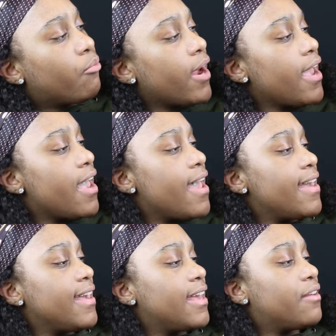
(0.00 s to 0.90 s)

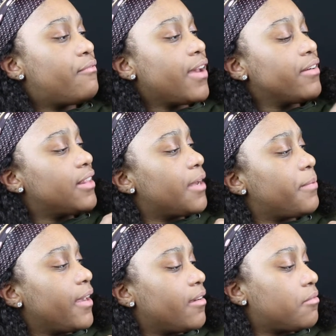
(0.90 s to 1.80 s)
red, and a very
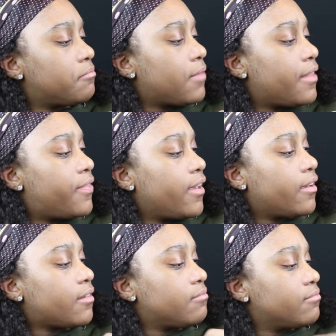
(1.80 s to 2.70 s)
light pink, I
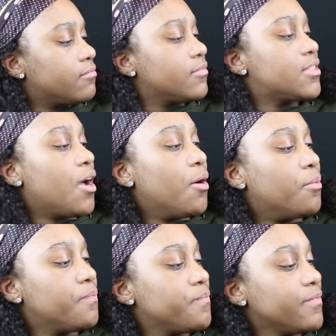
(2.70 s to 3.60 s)
think.
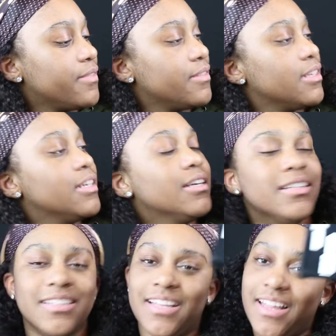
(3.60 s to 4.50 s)
So
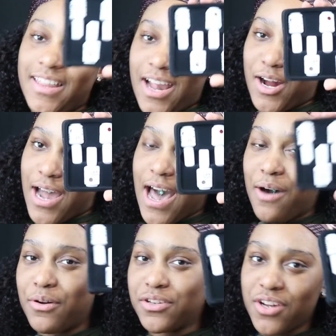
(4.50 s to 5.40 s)
there.
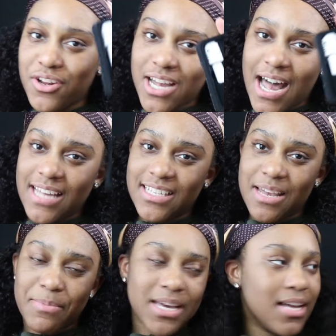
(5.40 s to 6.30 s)
I want to show you guys
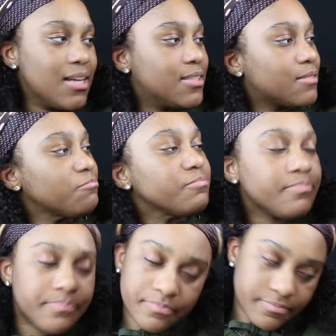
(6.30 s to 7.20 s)
it because,
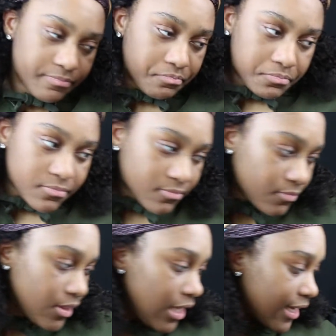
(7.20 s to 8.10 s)

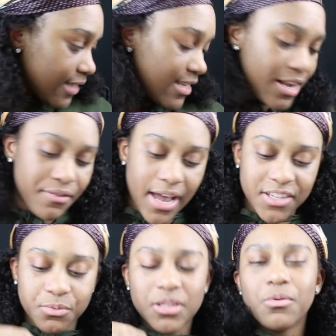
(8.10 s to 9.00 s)
like I said, if you
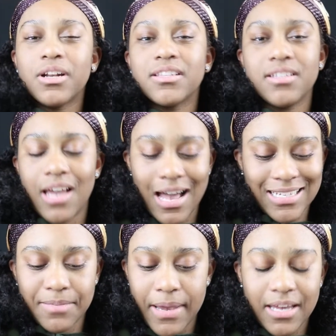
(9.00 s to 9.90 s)
guys really want to see,
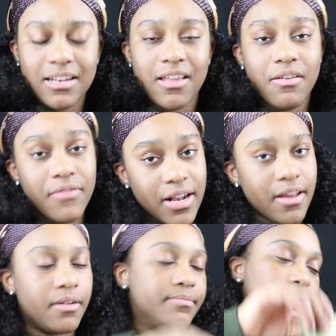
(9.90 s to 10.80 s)
I'll just make another
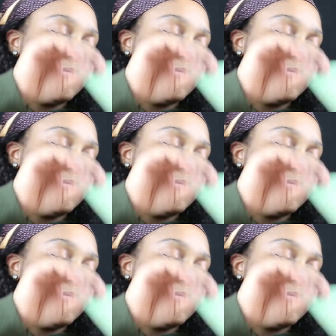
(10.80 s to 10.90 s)
video.